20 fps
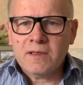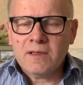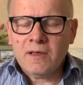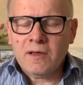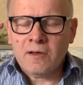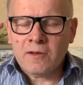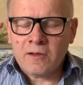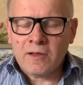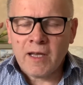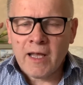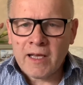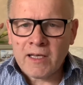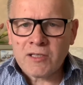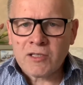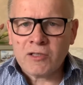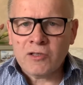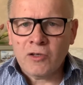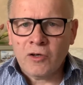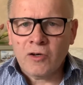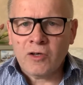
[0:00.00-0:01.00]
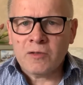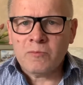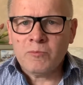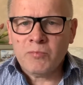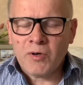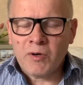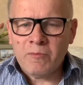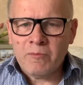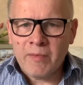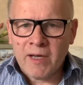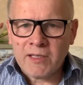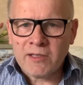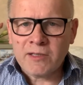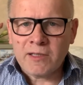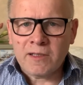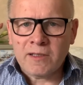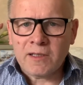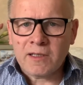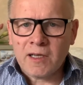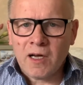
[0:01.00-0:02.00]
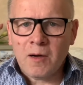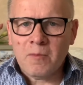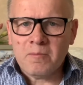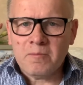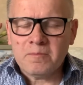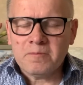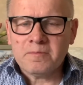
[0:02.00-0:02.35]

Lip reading: unless God permits it to come.